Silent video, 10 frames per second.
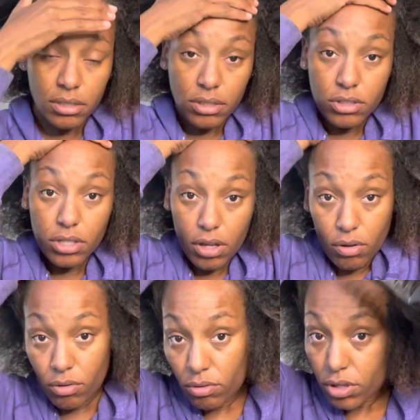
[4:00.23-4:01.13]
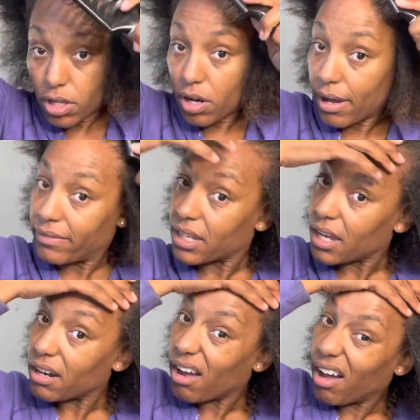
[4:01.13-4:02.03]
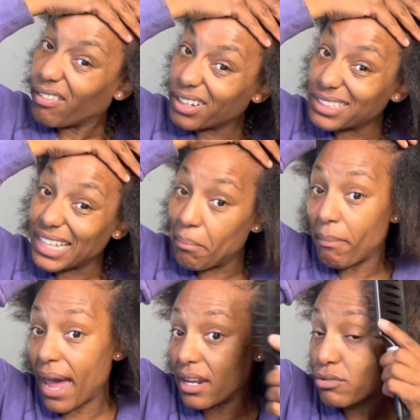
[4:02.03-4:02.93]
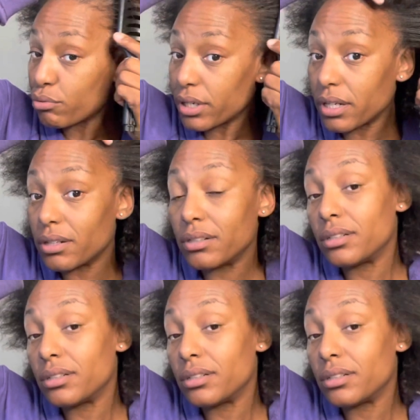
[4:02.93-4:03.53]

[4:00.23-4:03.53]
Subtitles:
so you don't have to cut it off, because that mat is real.